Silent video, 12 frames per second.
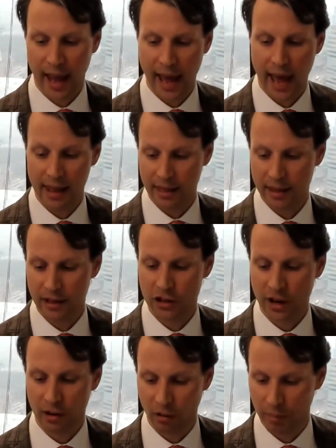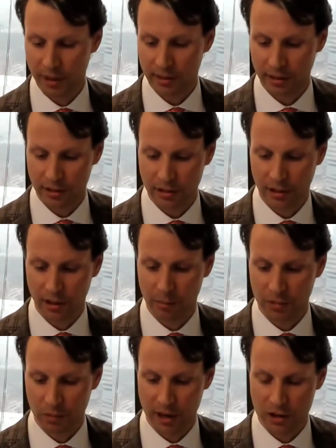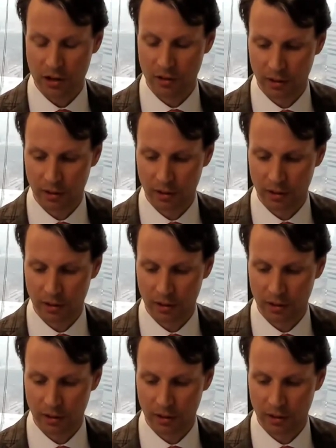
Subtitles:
And the general business terms, which,